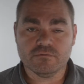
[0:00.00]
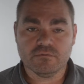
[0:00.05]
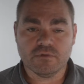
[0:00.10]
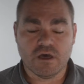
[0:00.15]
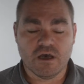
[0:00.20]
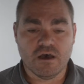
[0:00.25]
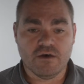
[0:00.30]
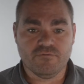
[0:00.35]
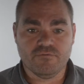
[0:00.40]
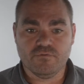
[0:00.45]

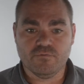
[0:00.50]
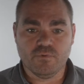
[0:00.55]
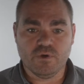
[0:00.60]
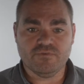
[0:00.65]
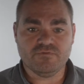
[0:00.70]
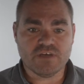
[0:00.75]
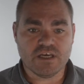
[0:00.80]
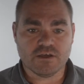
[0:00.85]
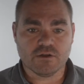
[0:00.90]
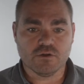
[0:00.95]
If
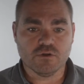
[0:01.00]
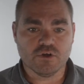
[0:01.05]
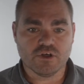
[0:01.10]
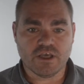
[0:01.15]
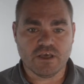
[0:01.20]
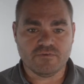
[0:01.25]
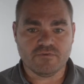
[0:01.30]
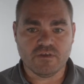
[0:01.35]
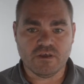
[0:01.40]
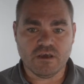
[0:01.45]
we've taken a look
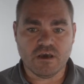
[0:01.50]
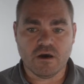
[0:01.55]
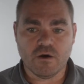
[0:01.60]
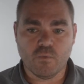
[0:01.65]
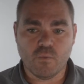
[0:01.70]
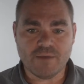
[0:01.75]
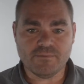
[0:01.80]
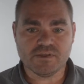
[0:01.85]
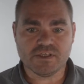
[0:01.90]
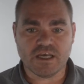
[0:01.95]
at the
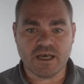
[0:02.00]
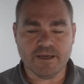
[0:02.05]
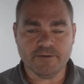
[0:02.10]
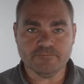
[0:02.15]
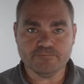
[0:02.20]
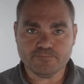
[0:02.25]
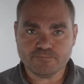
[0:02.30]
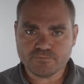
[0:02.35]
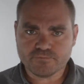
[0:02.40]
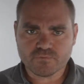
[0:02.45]
website,
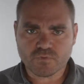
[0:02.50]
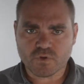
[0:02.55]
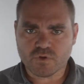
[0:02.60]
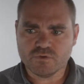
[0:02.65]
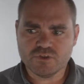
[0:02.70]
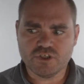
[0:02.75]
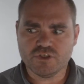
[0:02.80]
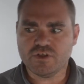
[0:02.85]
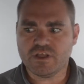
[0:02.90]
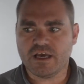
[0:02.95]
we
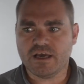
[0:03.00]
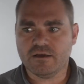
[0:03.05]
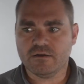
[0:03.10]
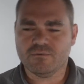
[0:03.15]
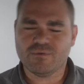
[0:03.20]
should do that.